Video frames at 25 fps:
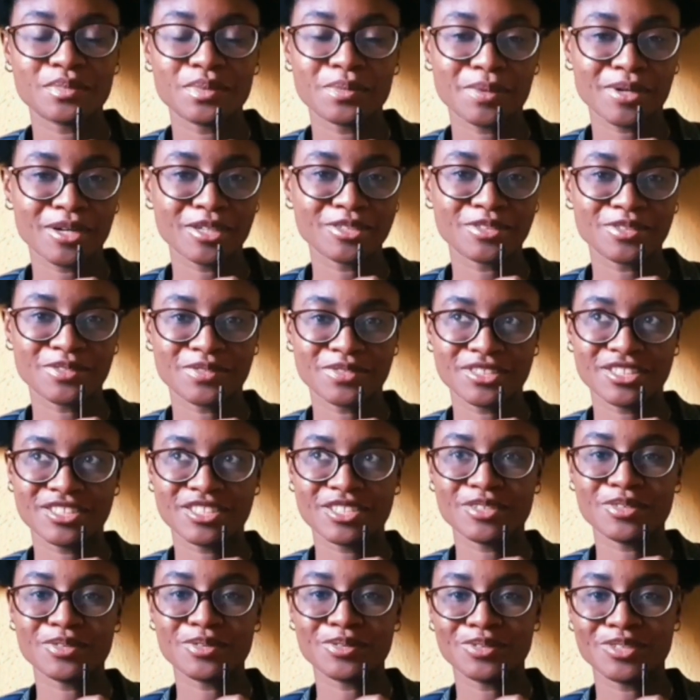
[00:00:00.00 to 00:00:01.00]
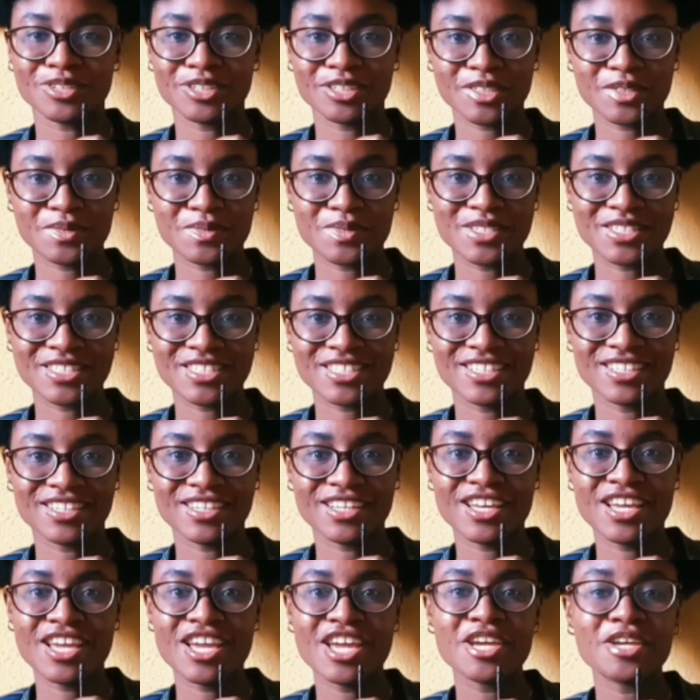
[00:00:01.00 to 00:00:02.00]
to be part of the stakeholders
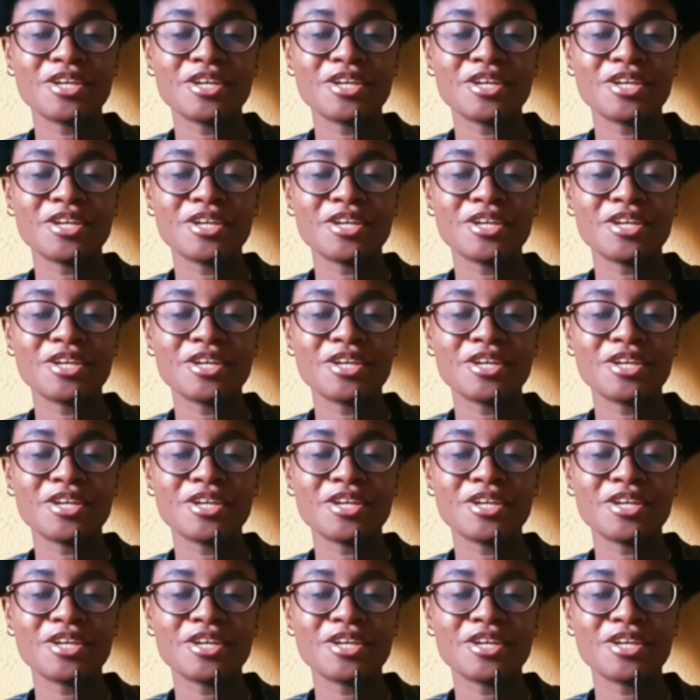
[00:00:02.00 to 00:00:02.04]
meeting.